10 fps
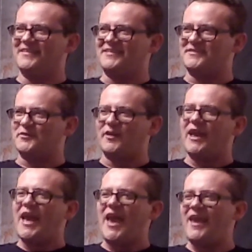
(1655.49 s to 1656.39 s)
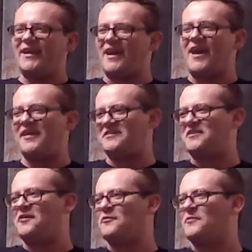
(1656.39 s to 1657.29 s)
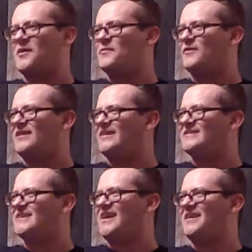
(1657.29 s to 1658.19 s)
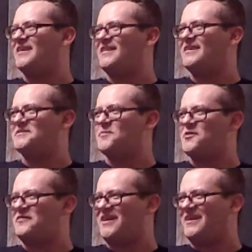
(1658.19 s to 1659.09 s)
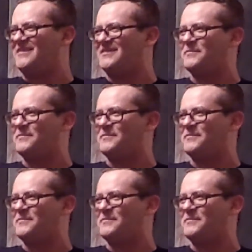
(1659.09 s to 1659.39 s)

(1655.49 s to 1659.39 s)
Just going, hey guys, y'all remember this scene in this movie?